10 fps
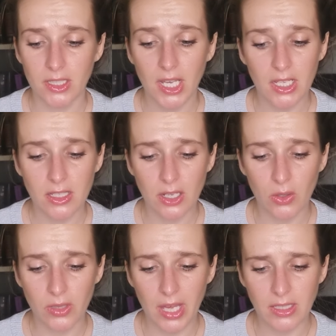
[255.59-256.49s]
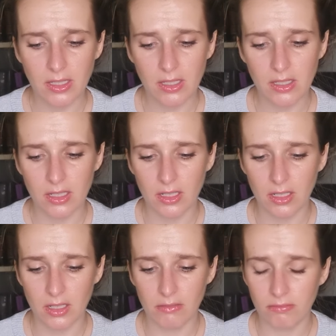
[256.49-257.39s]
yeah so that's
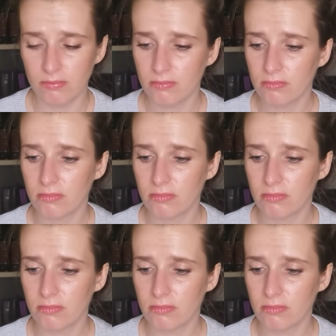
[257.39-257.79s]
um,